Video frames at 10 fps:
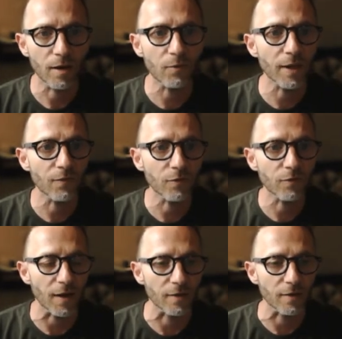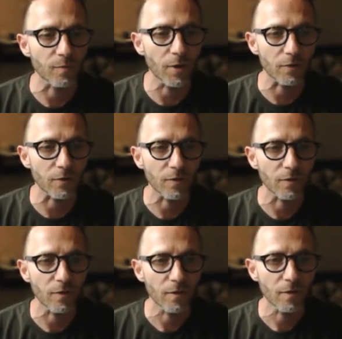and then we have the site,
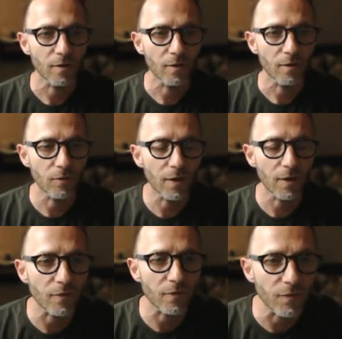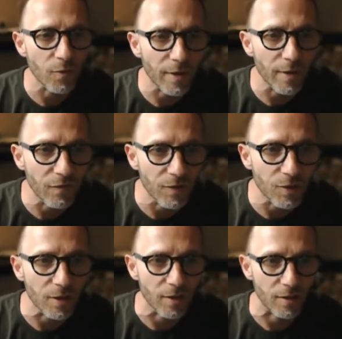but you have something a bit
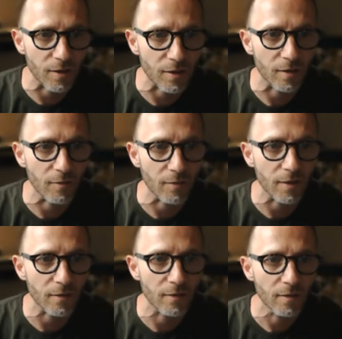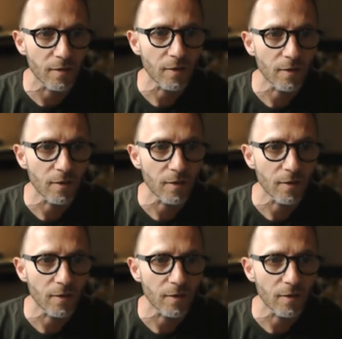fishy here, right?